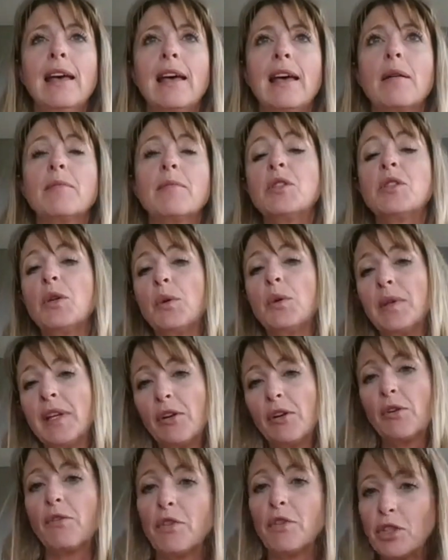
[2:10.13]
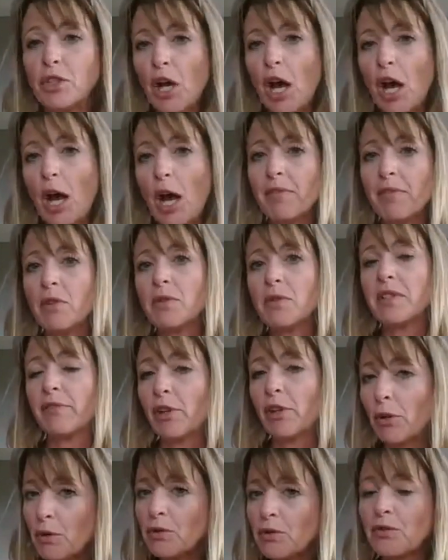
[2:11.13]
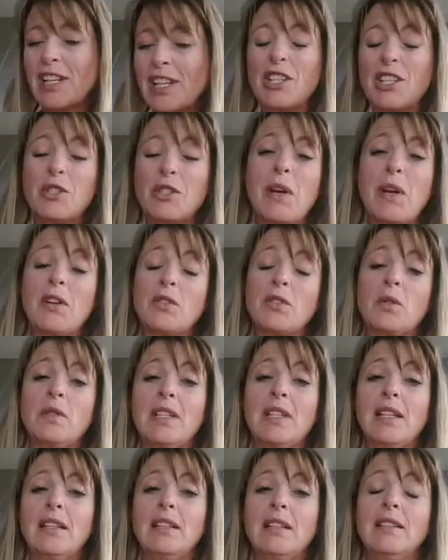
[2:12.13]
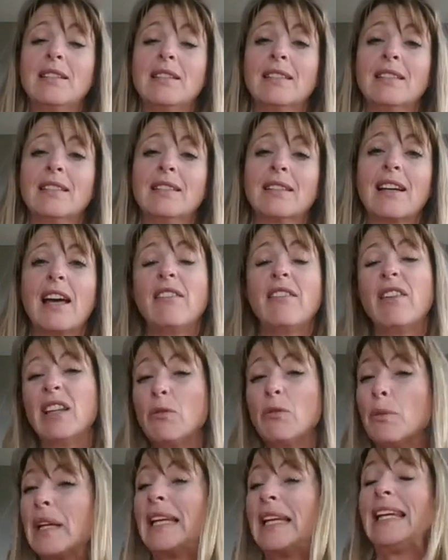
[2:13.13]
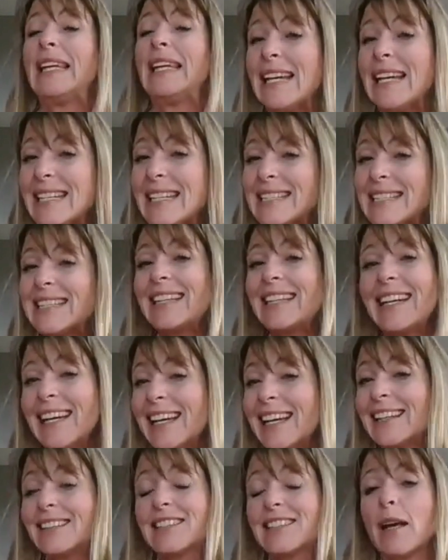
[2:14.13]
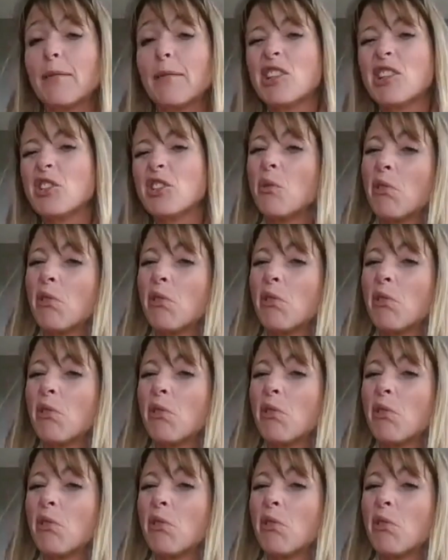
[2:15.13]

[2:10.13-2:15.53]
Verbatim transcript: Um, so layered over top of those different growth stages, we also did kind of a really light hail damage.